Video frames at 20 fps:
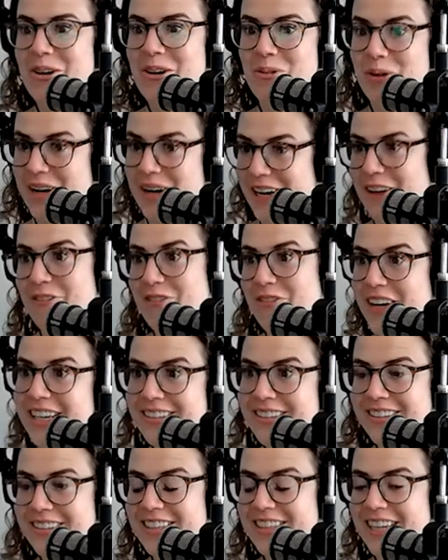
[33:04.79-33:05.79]
We're going to
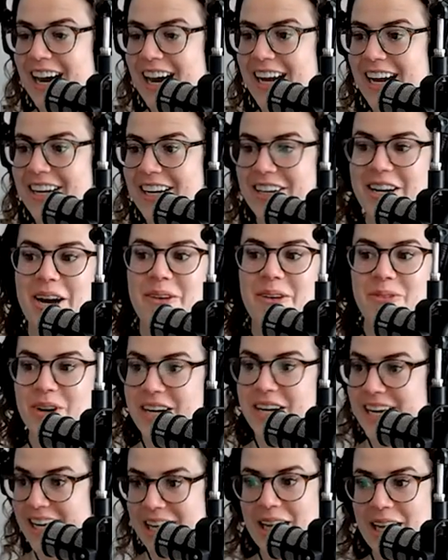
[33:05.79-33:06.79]
fix the tire and we're
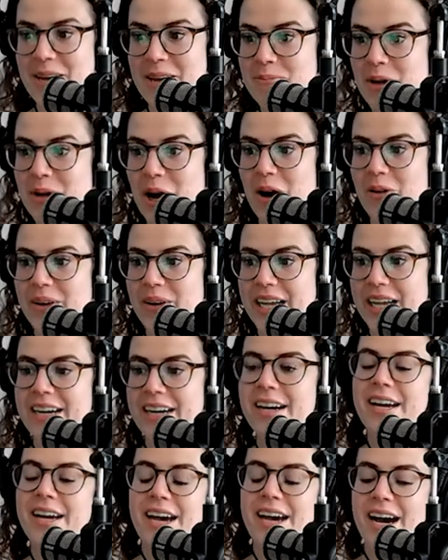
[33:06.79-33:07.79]
going to keep going
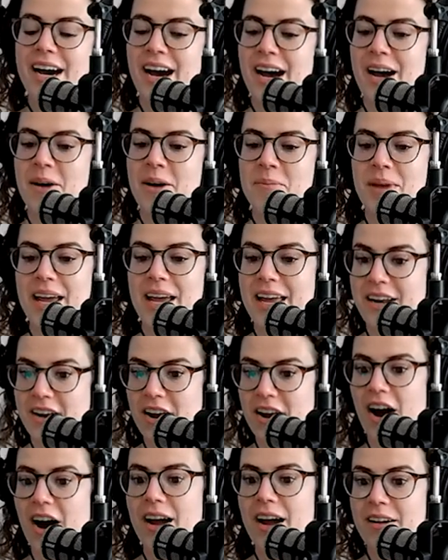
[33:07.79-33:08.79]
um, and
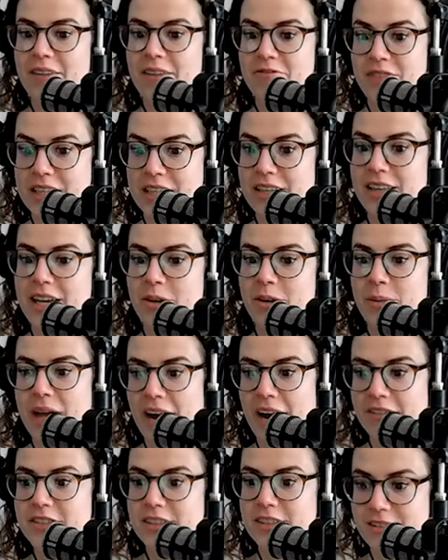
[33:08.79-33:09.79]
not feel like we
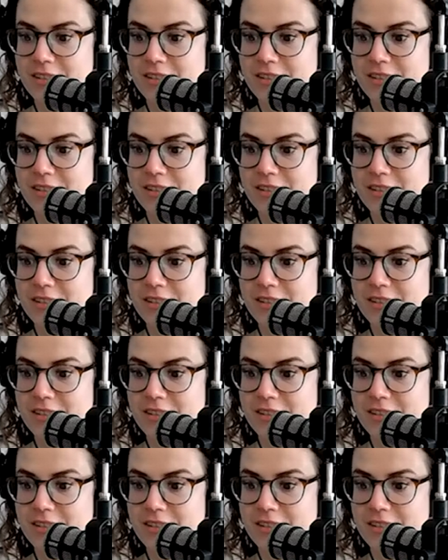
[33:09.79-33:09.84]
have to